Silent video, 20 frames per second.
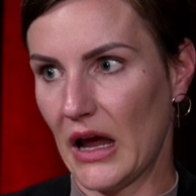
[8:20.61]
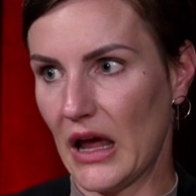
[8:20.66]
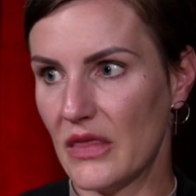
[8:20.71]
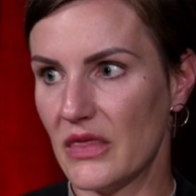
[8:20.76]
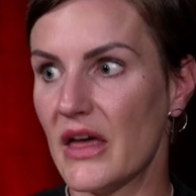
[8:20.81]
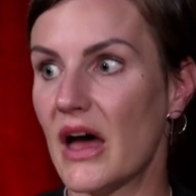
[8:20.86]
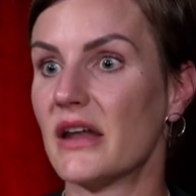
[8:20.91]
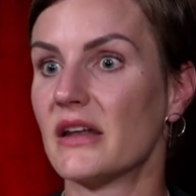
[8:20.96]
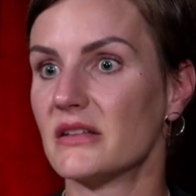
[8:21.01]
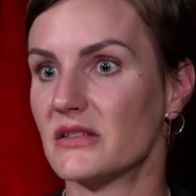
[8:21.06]

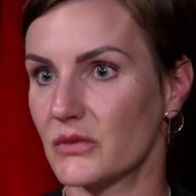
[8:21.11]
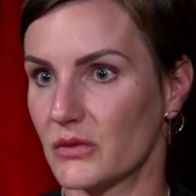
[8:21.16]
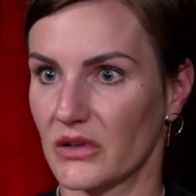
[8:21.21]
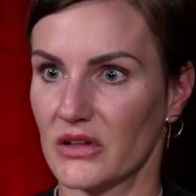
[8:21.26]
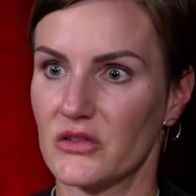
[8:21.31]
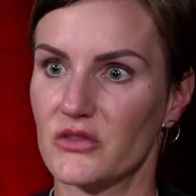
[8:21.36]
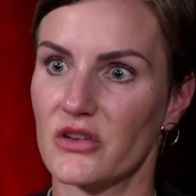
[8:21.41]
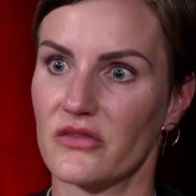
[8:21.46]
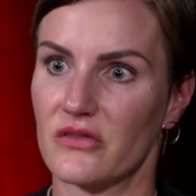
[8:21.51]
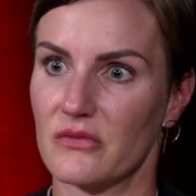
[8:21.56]
And that has
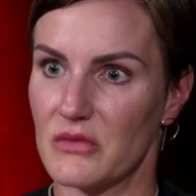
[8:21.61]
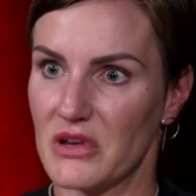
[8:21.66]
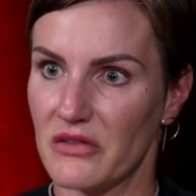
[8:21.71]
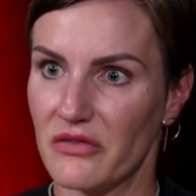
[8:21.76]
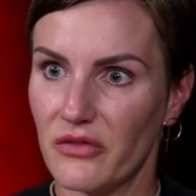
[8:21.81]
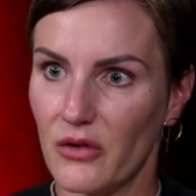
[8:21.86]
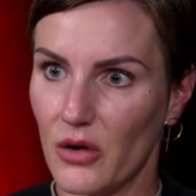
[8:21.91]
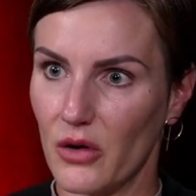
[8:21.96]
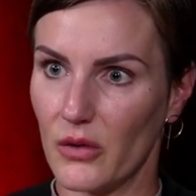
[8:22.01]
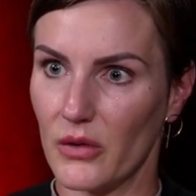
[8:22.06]
really driven
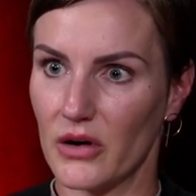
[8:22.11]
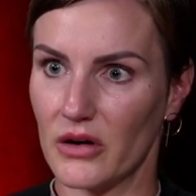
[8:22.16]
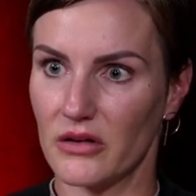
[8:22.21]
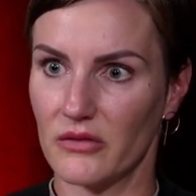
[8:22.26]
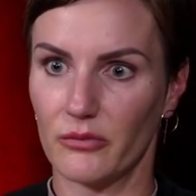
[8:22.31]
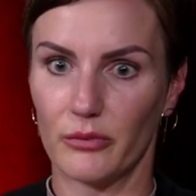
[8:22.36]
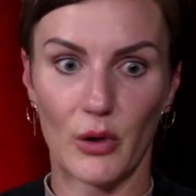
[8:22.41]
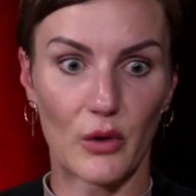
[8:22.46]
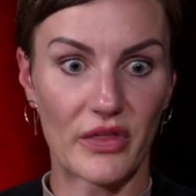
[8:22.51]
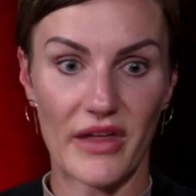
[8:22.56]
me
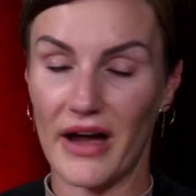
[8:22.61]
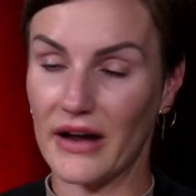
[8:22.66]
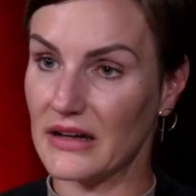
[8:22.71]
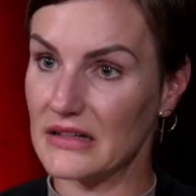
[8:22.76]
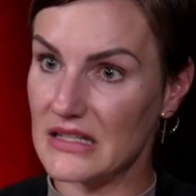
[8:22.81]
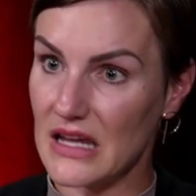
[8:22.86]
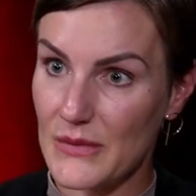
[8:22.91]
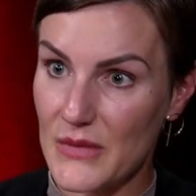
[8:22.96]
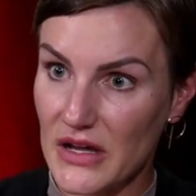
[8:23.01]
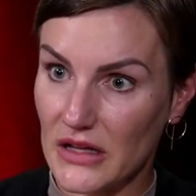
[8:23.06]
forward, both
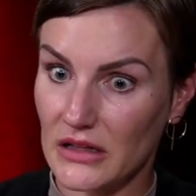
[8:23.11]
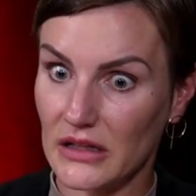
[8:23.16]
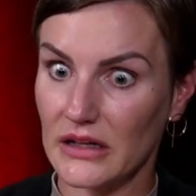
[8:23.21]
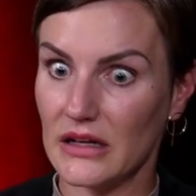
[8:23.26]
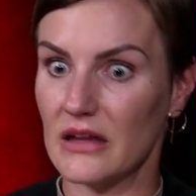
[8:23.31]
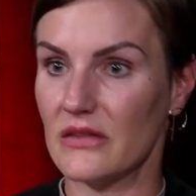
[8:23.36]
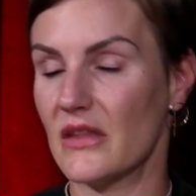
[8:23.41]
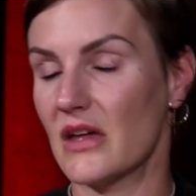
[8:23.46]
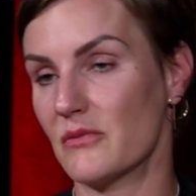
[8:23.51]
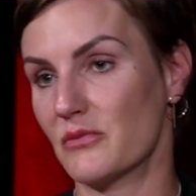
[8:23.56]

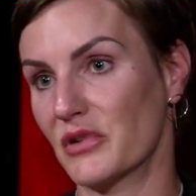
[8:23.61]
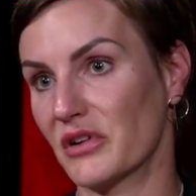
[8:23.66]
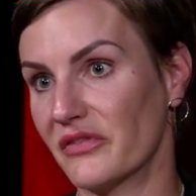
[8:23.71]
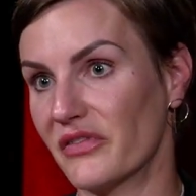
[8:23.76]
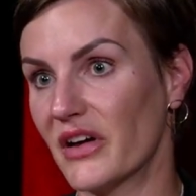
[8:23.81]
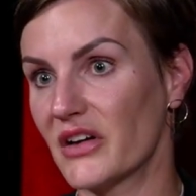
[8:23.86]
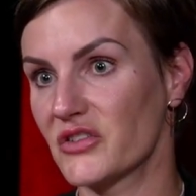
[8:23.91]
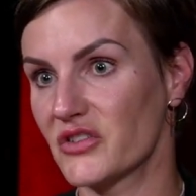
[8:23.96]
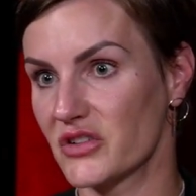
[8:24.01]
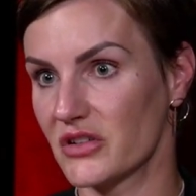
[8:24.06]
academically and then
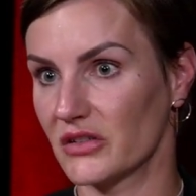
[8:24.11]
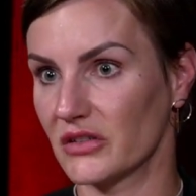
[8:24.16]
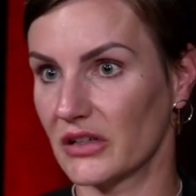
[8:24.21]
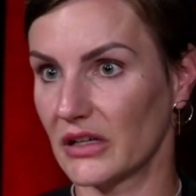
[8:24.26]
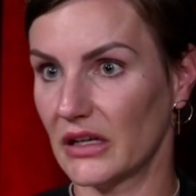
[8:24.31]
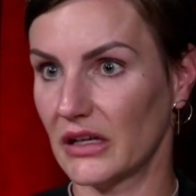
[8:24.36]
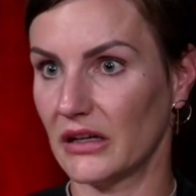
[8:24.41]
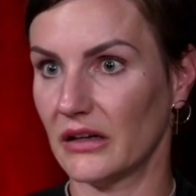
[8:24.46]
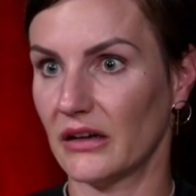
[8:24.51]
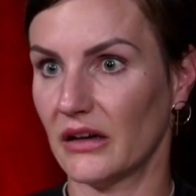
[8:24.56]

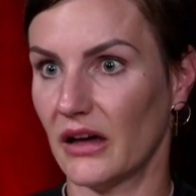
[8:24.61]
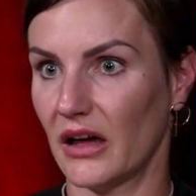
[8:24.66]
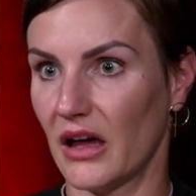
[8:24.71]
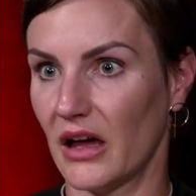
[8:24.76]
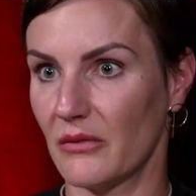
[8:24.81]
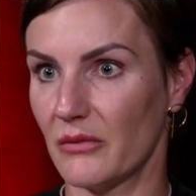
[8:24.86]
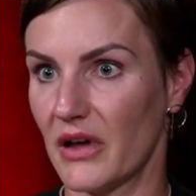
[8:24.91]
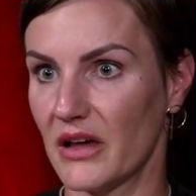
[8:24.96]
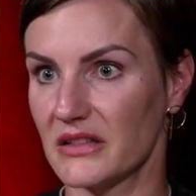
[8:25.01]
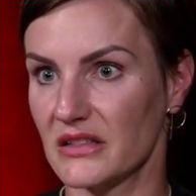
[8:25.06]
professionally,
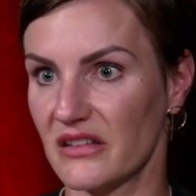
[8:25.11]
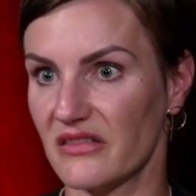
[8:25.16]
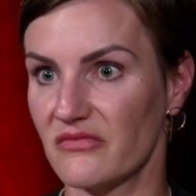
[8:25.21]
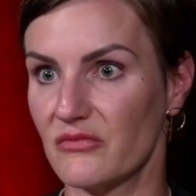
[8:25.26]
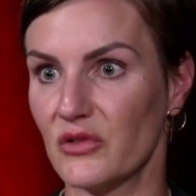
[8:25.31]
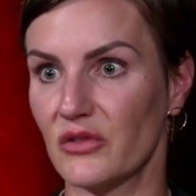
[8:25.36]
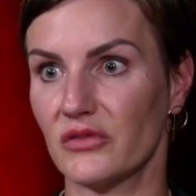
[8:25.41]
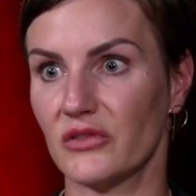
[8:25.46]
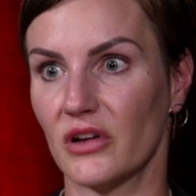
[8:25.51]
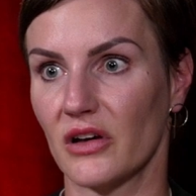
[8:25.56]
um, as
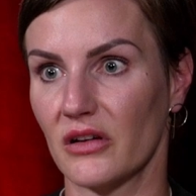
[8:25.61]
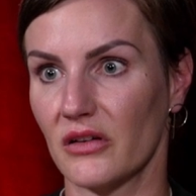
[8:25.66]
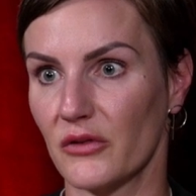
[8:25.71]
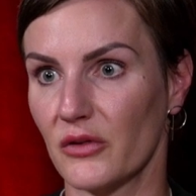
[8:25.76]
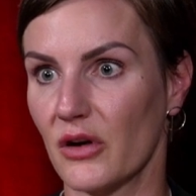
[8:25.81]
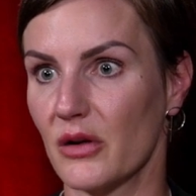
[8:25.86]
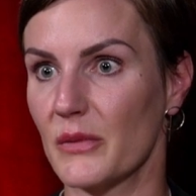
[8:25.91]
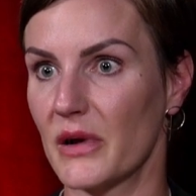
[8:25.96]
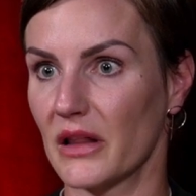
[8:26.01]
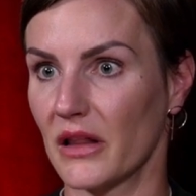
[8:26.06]
I've moved on
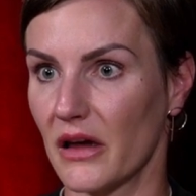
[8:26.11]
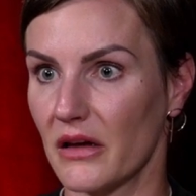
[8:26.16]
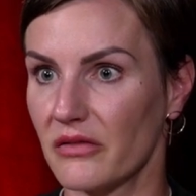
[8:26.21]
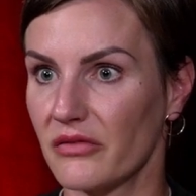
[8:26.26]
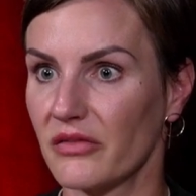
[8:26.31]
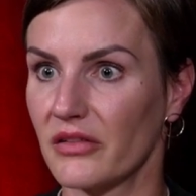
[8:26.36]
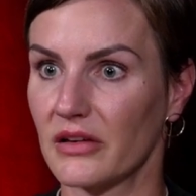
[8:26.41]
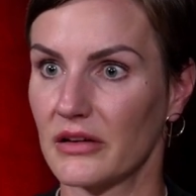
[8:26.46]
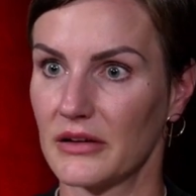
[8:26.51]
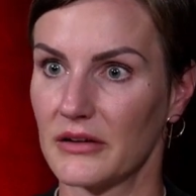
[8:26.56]
throughout my
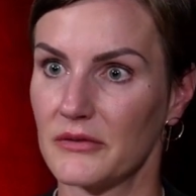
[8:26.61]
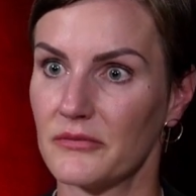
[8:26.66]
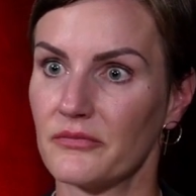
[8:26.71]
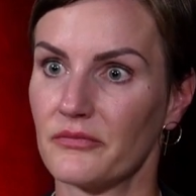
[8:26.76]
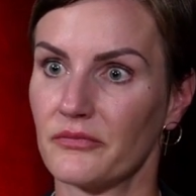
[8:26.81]
life.